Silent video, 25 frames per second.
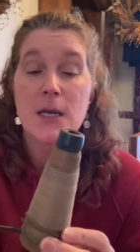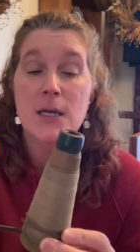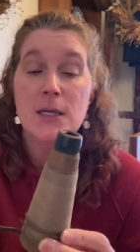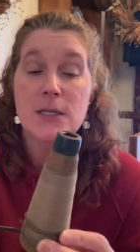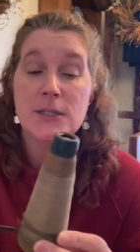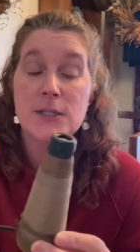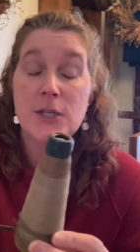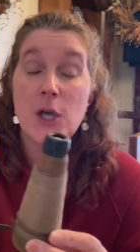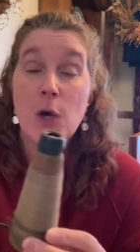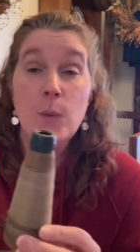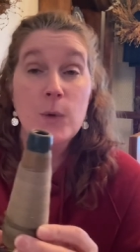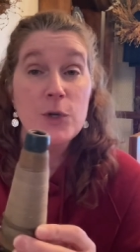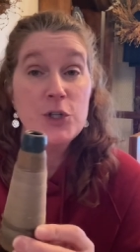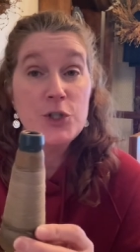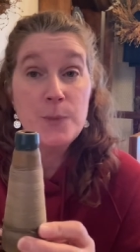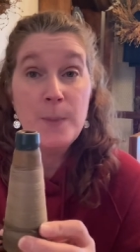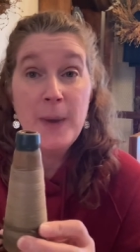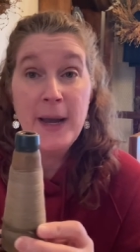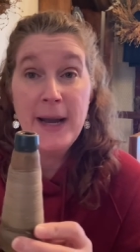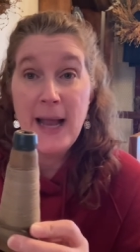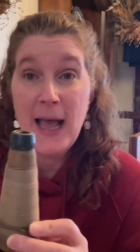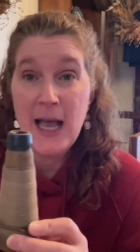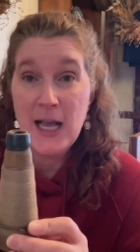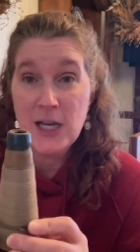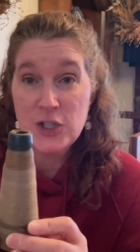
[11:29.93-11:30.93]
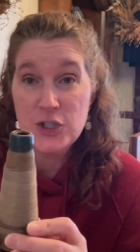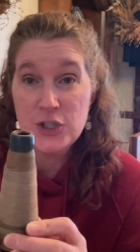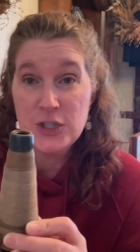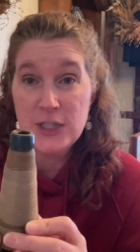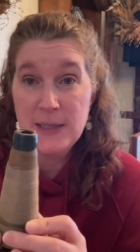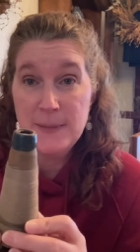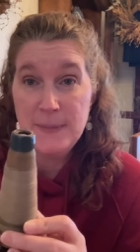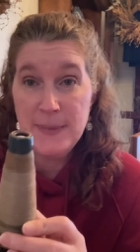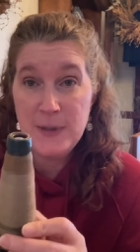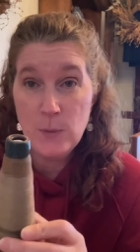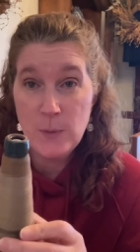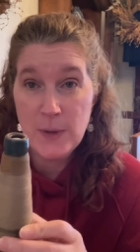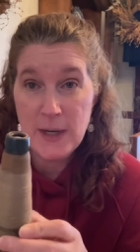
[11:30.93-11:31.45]
So, which might actually
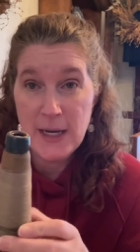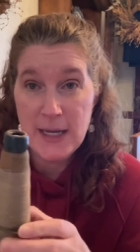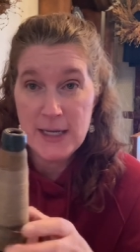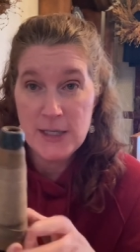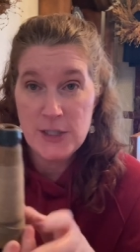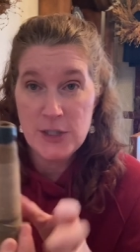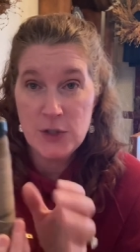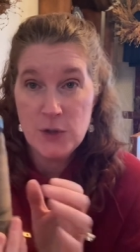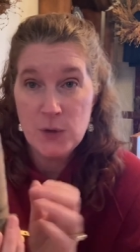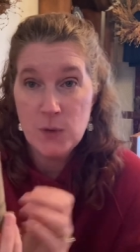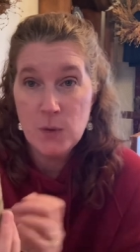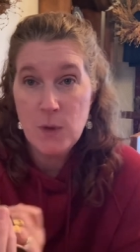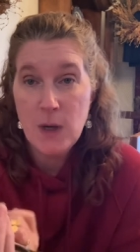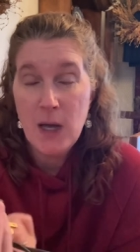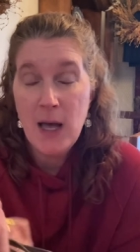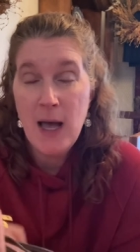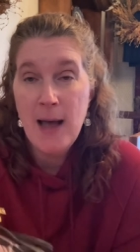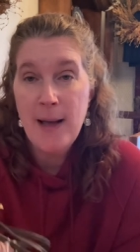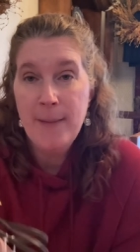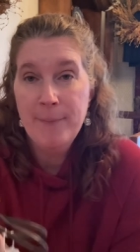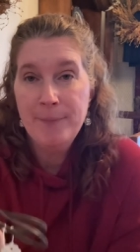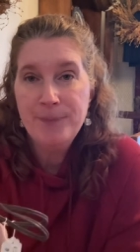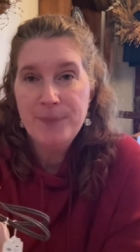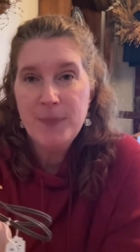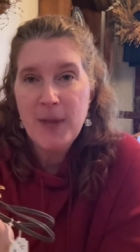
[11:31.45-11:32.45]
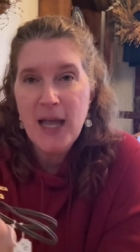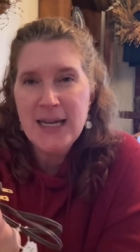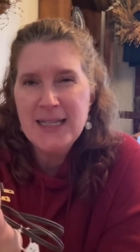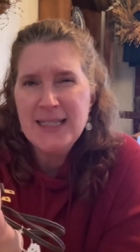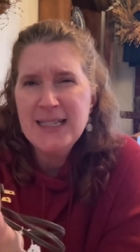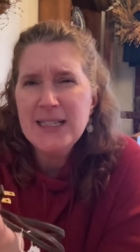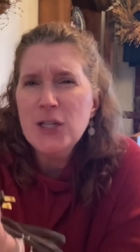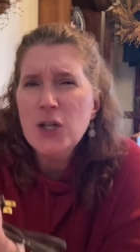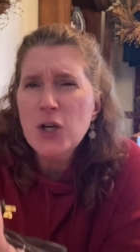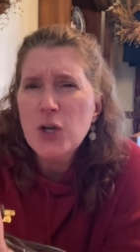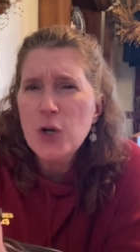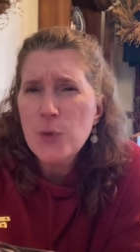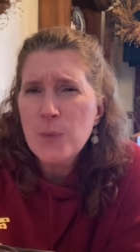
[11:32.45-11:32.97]
be what I do. Um, I did
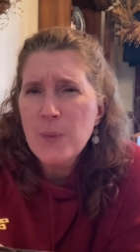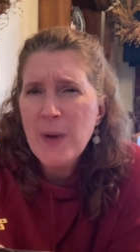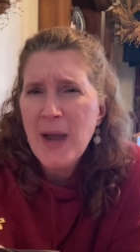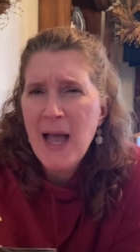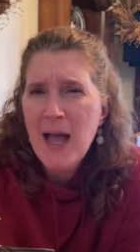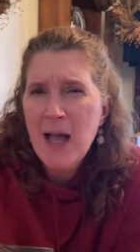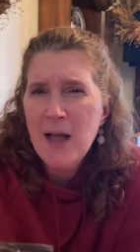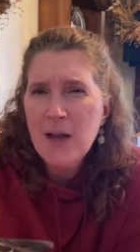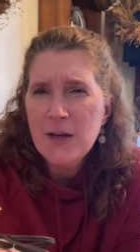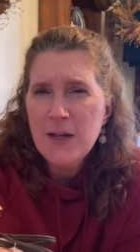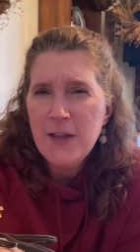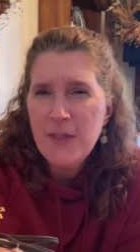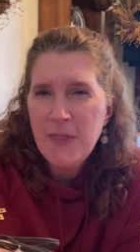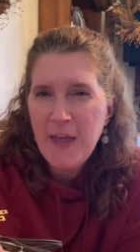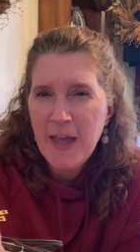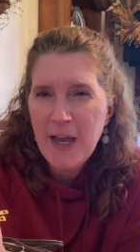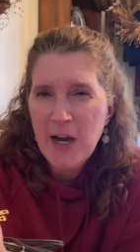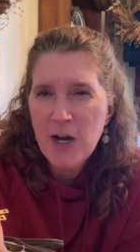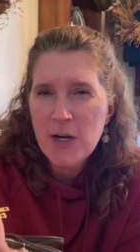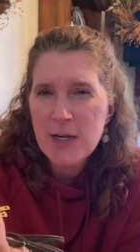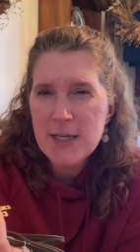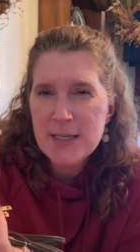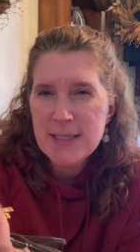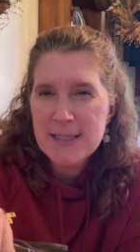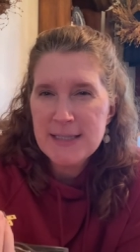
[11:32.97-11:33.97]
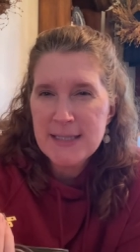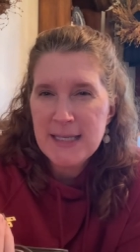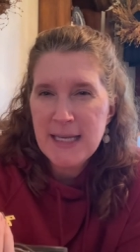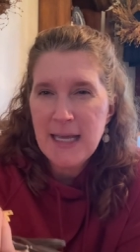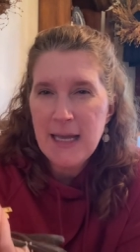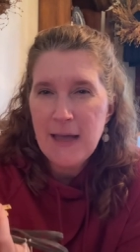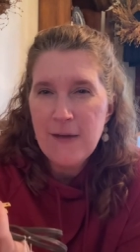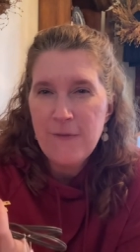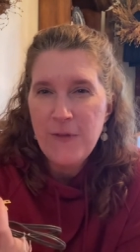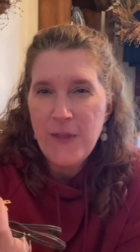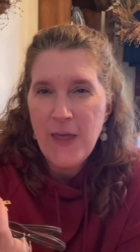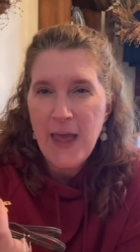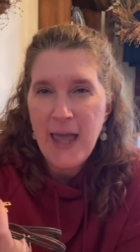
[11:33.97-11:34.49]
look around there to see
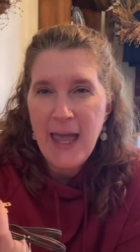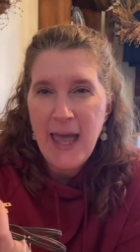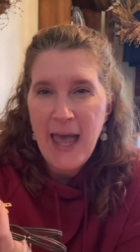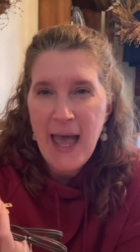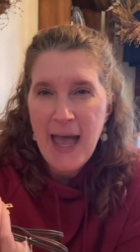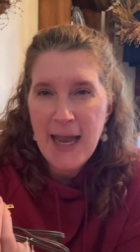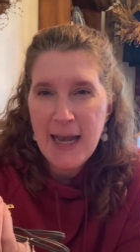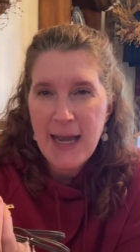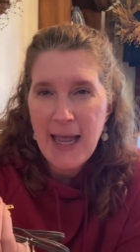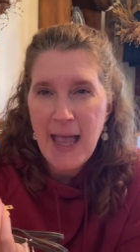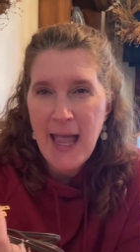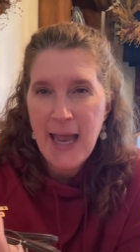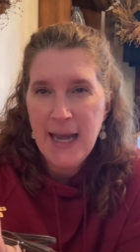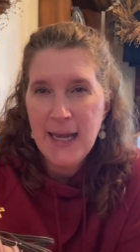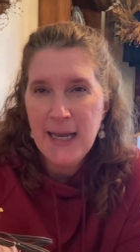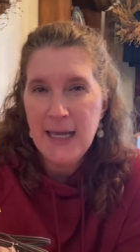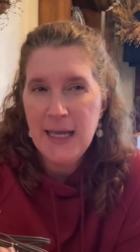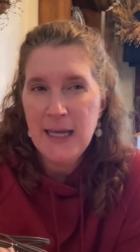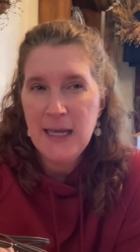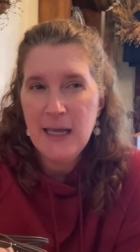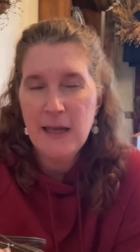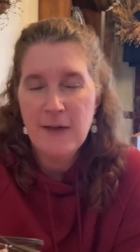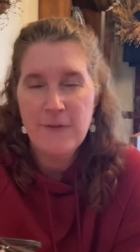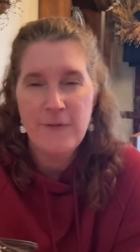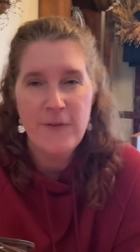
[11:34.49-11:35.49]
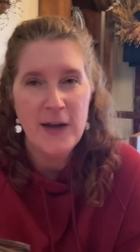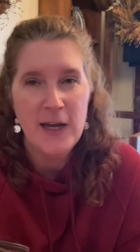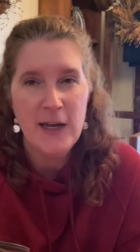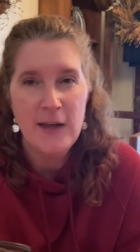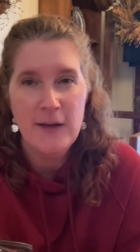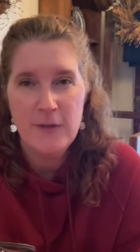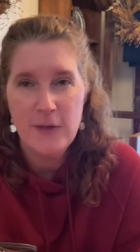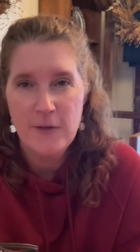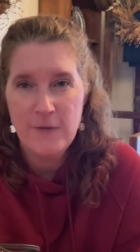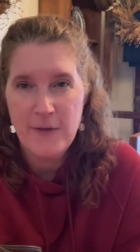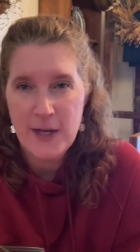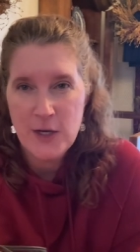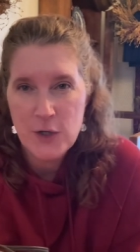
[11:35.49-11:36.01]
if they had any, if any of
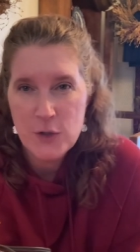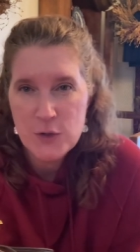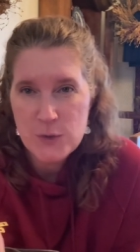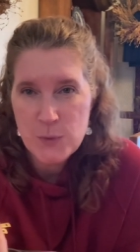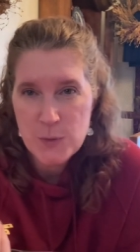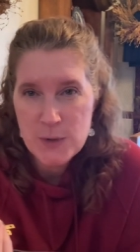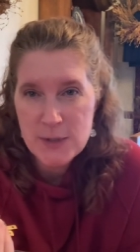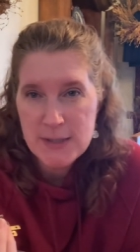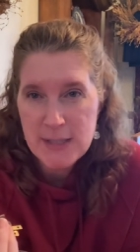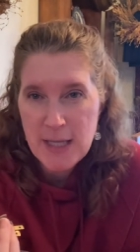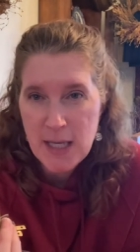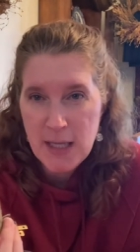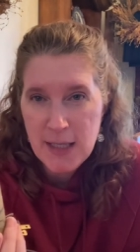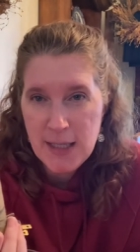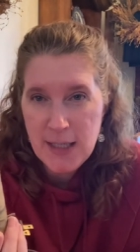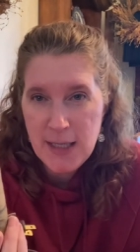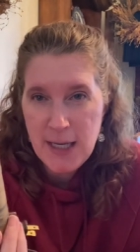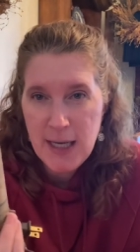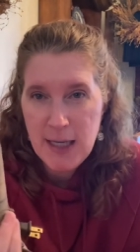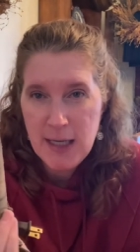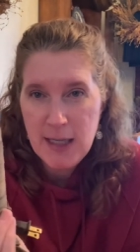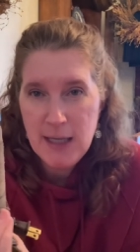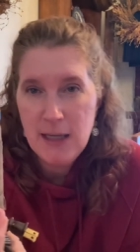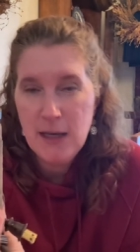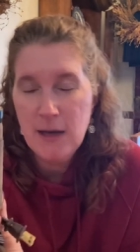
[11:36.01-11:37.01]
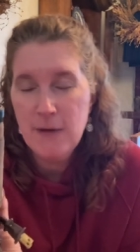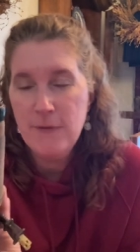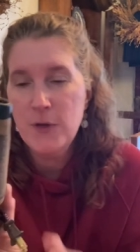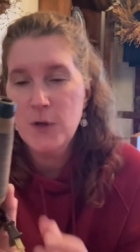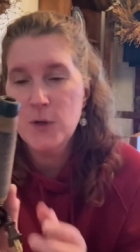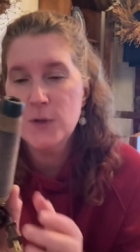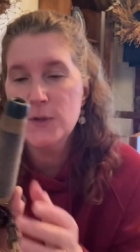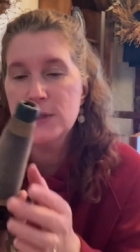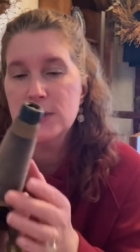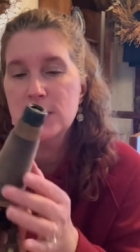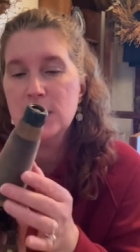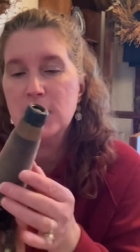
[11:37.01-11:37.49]
the vendors were selling any of those